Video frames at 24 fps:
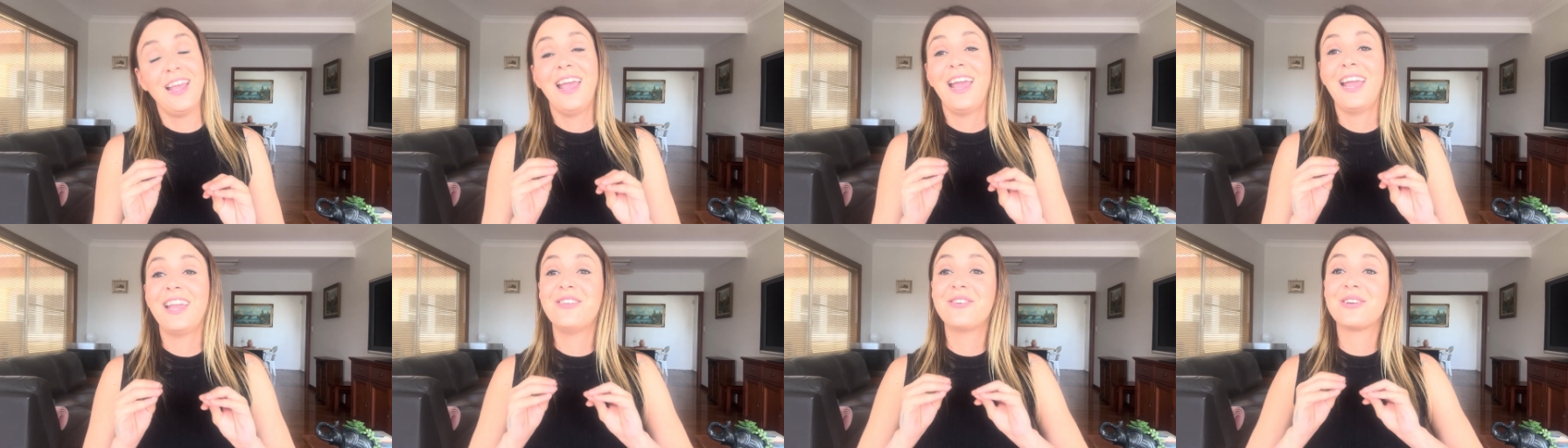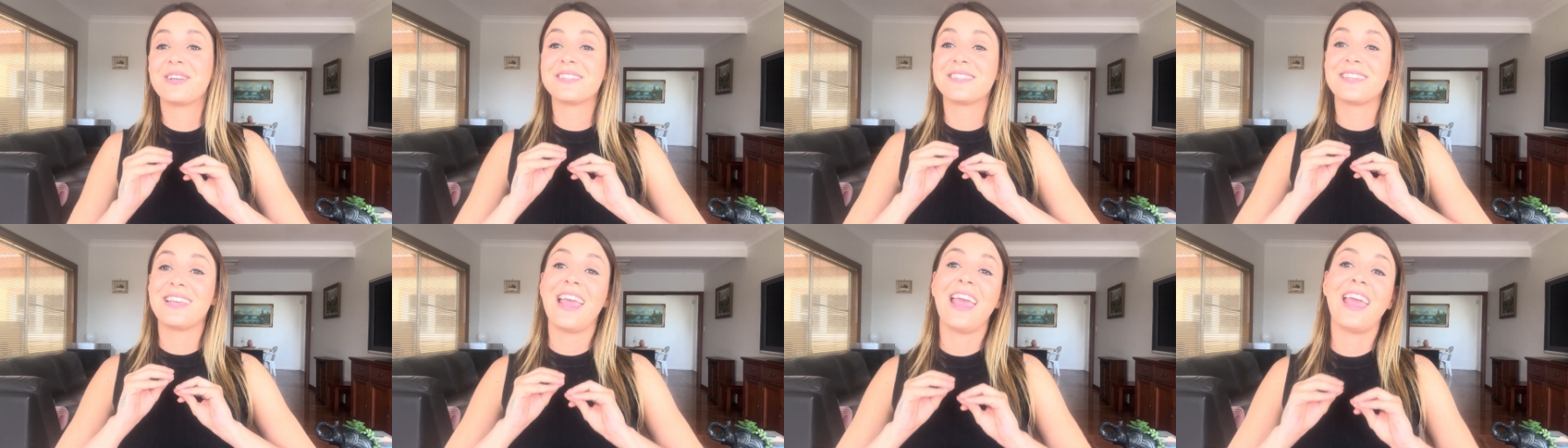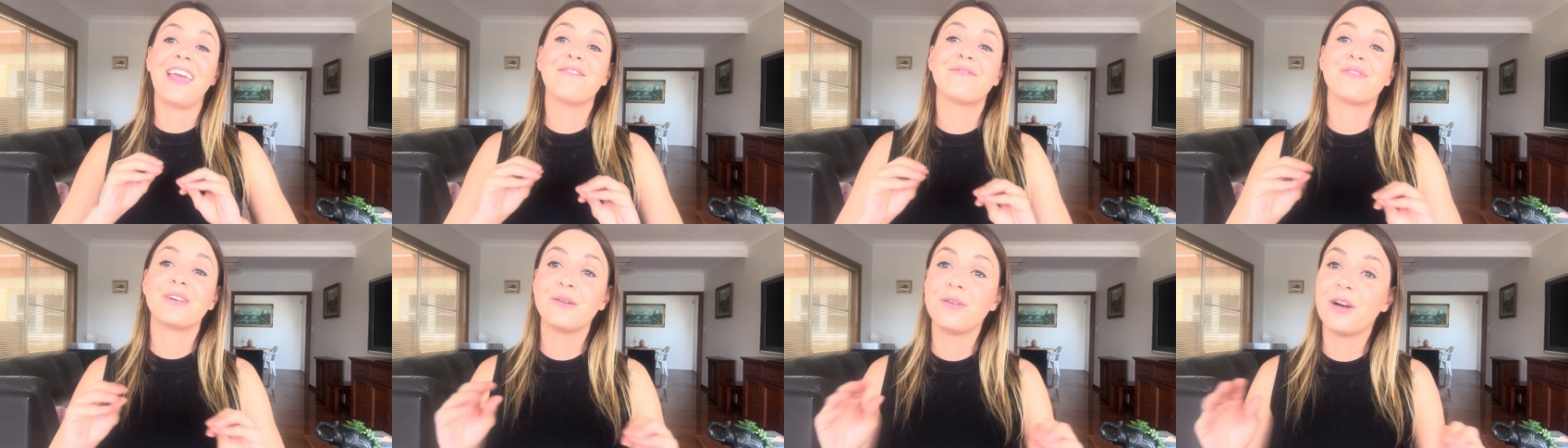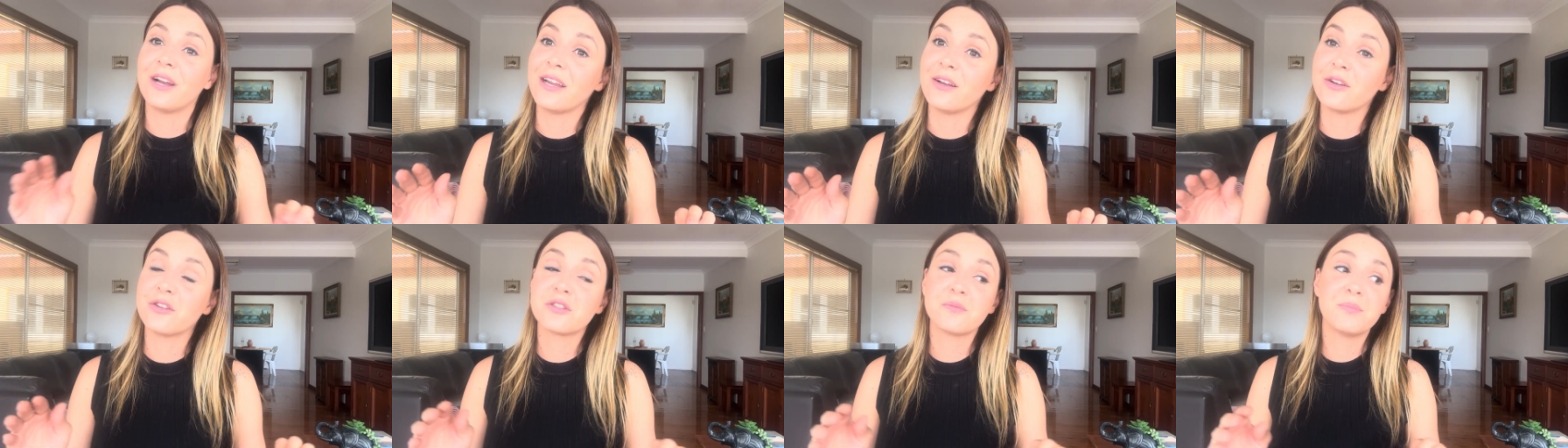and you can see everyone
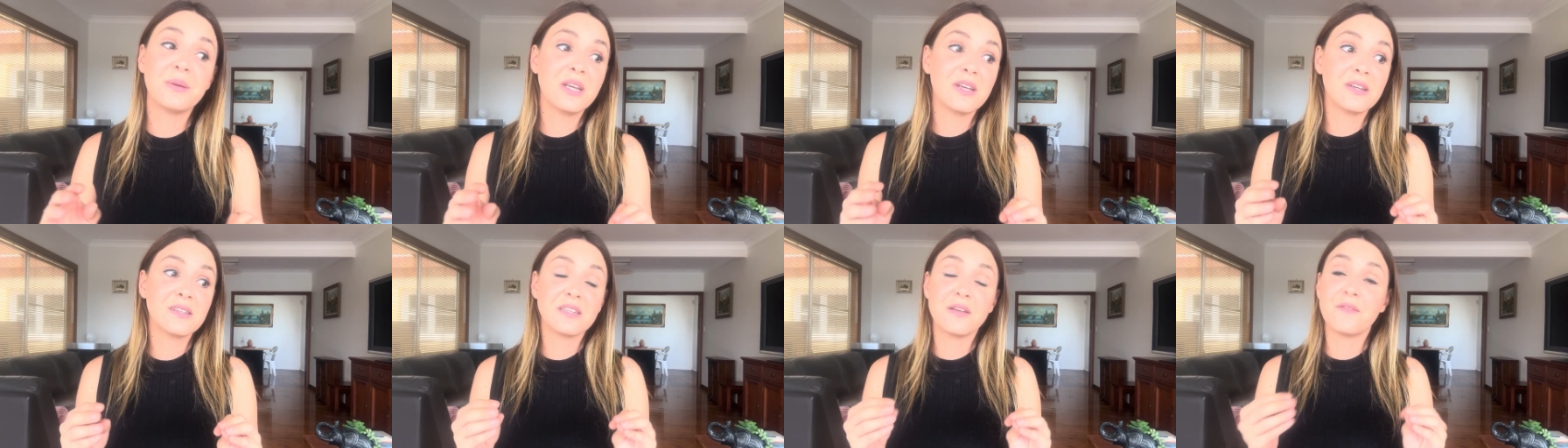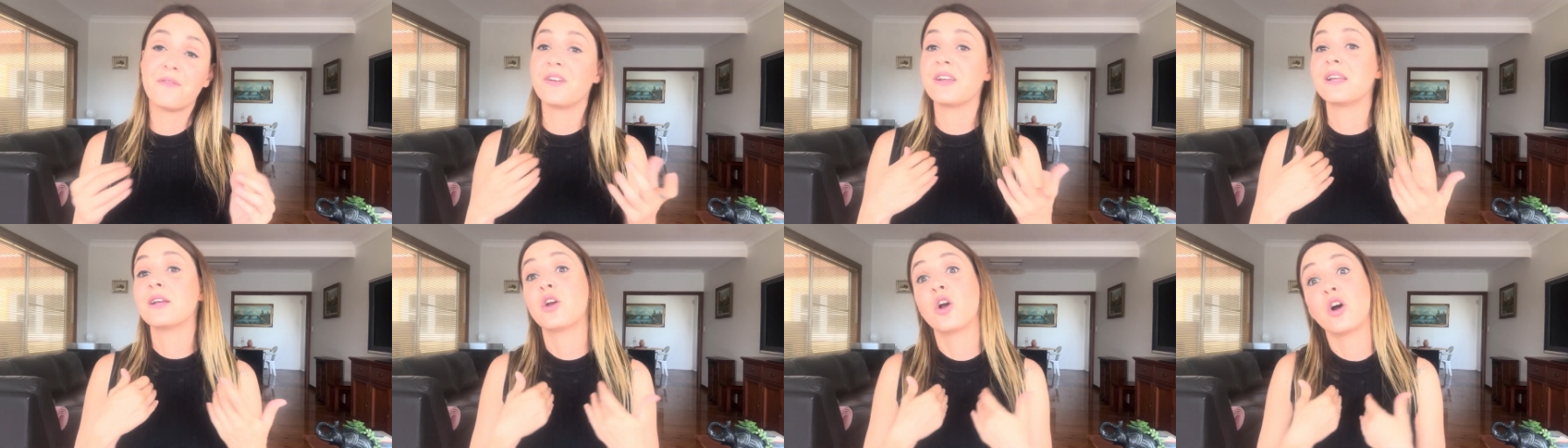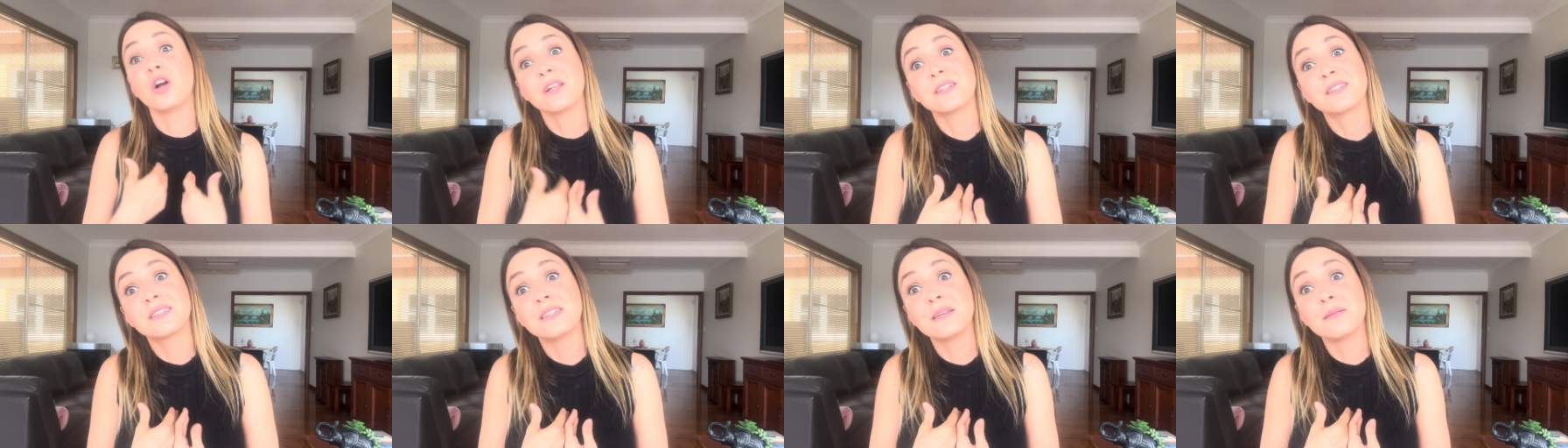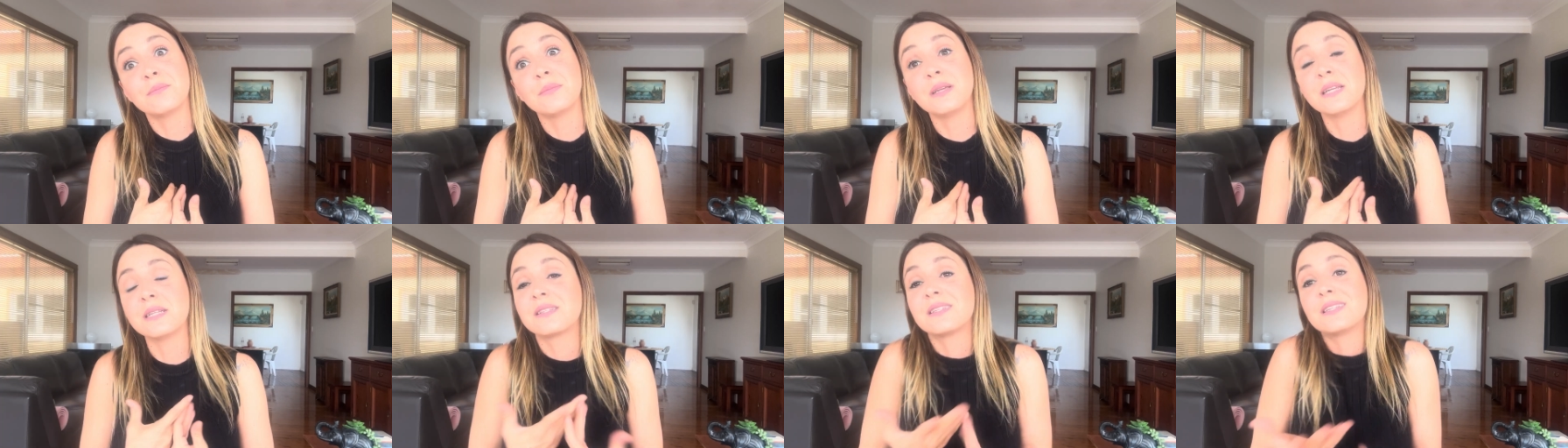else, because if God's in
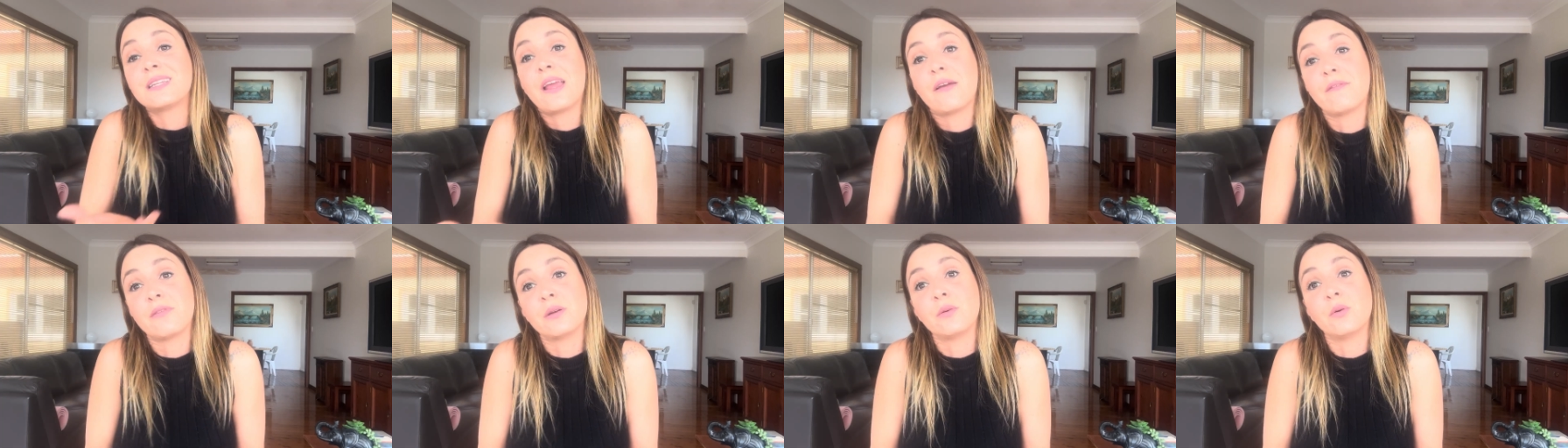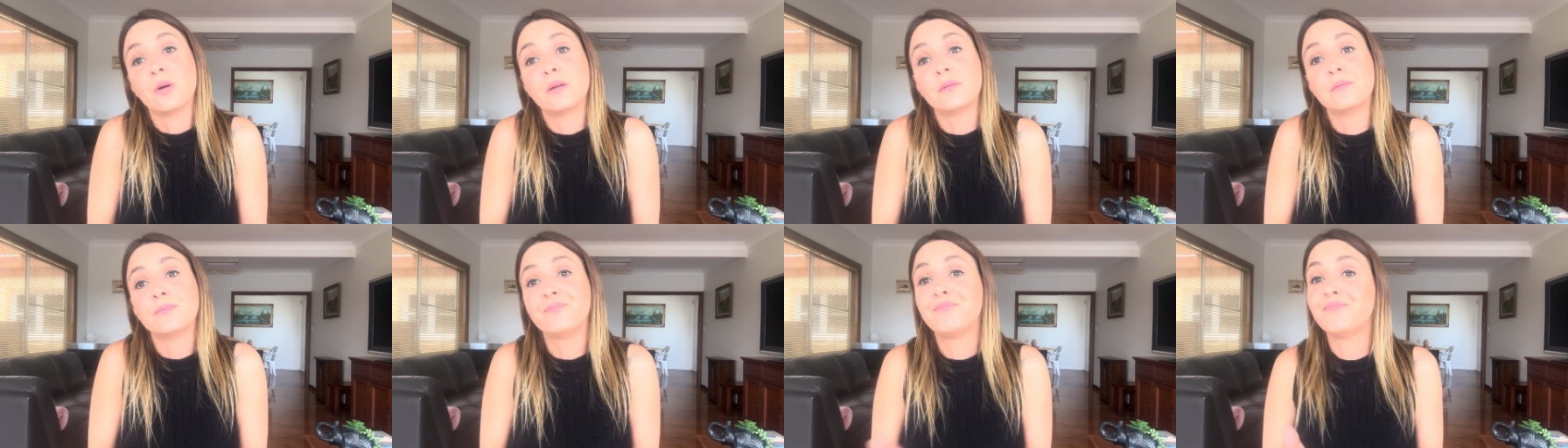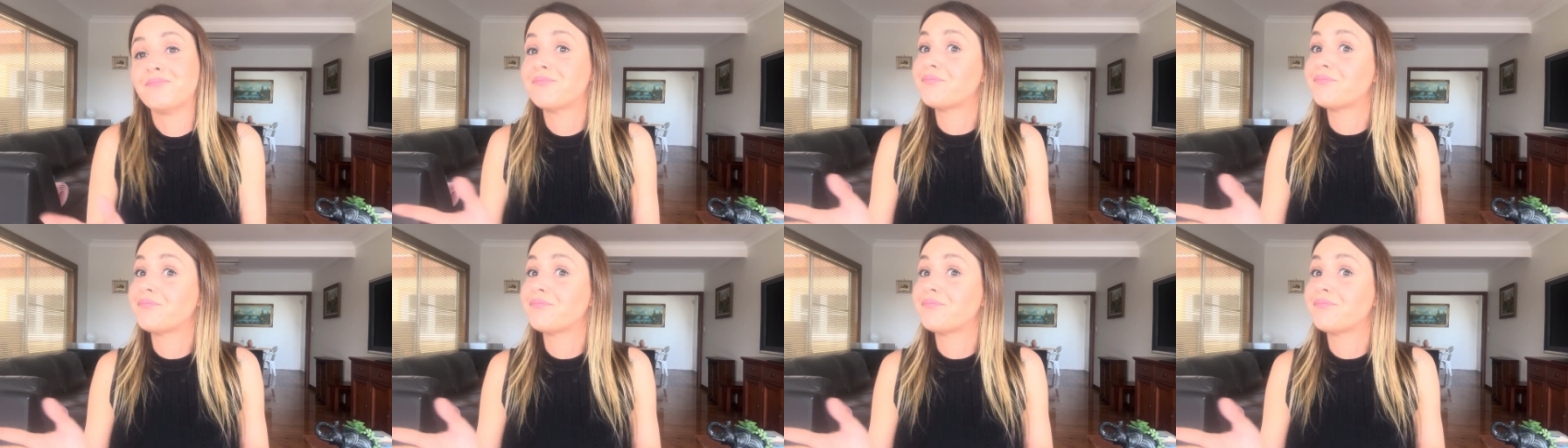me, it's in everyone.